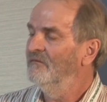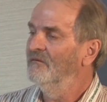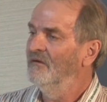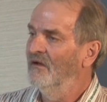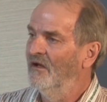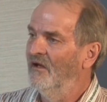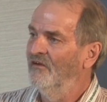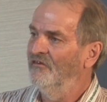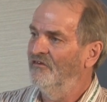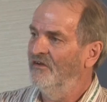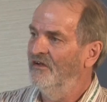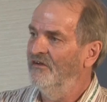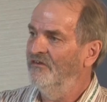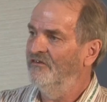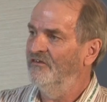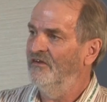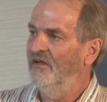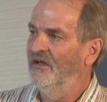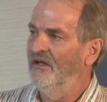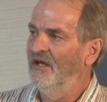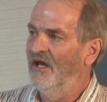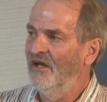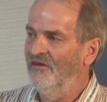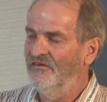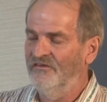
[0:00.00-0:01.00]
as I
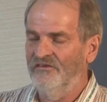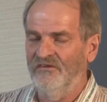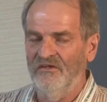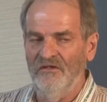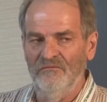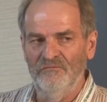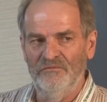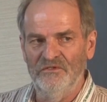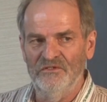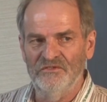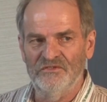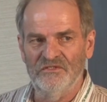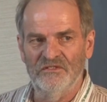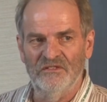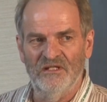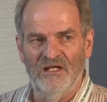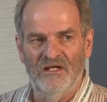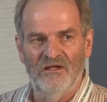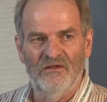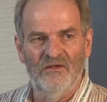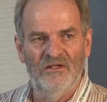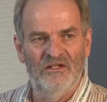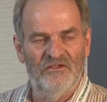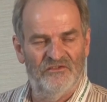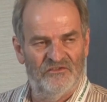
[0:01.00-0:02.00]
say, acetone
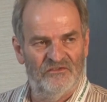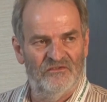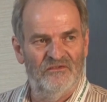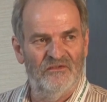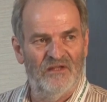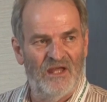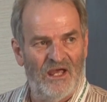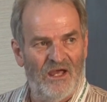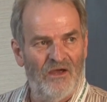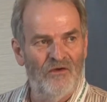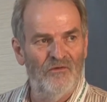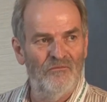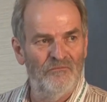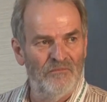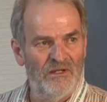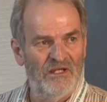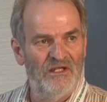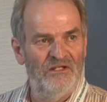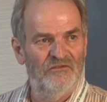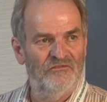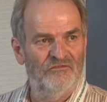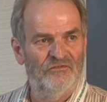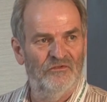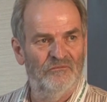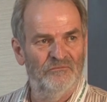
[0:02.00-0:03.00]
butanol is now
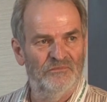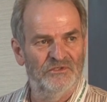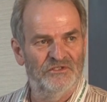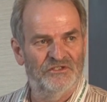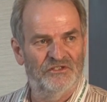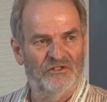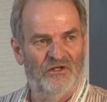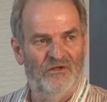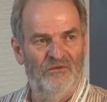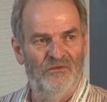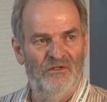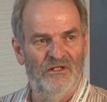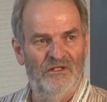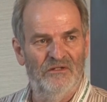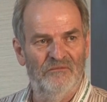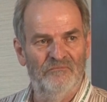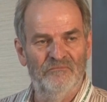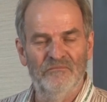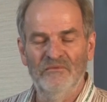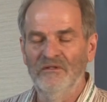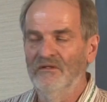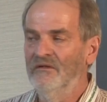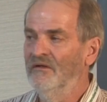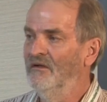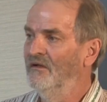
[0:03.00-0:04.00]
made from petroleum,
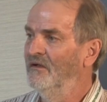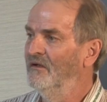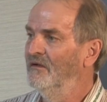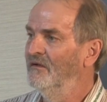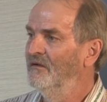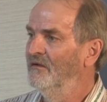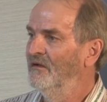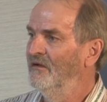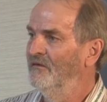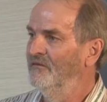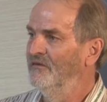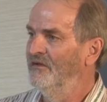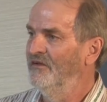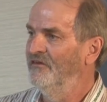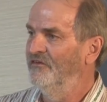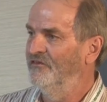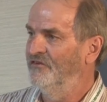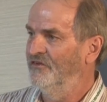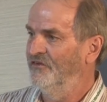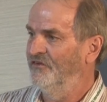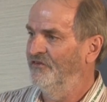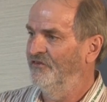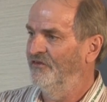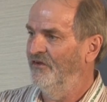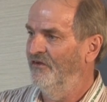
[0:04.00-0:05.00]
and these
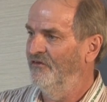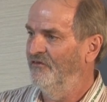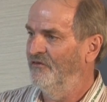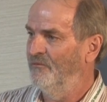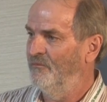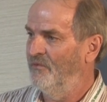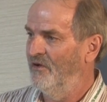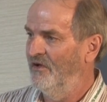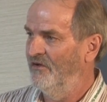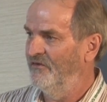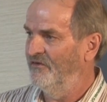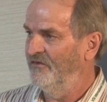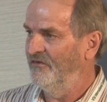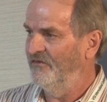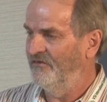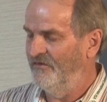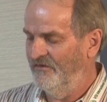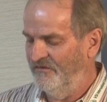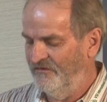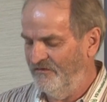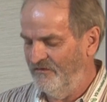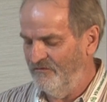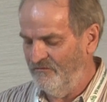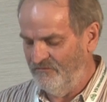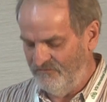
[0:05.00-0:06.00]
just shows the
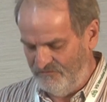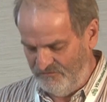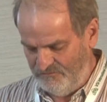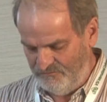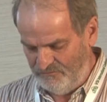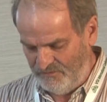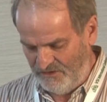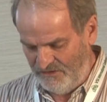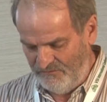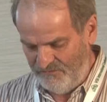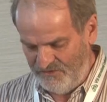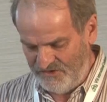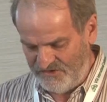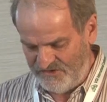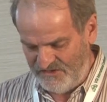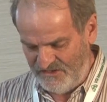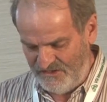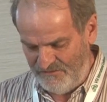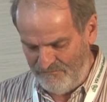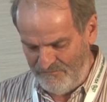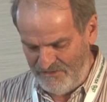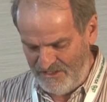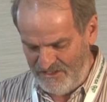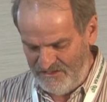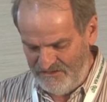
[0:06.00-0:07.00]
processes by which
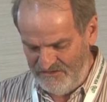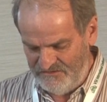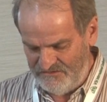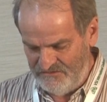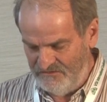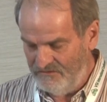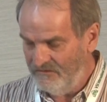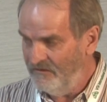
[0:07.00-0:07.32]
they're made.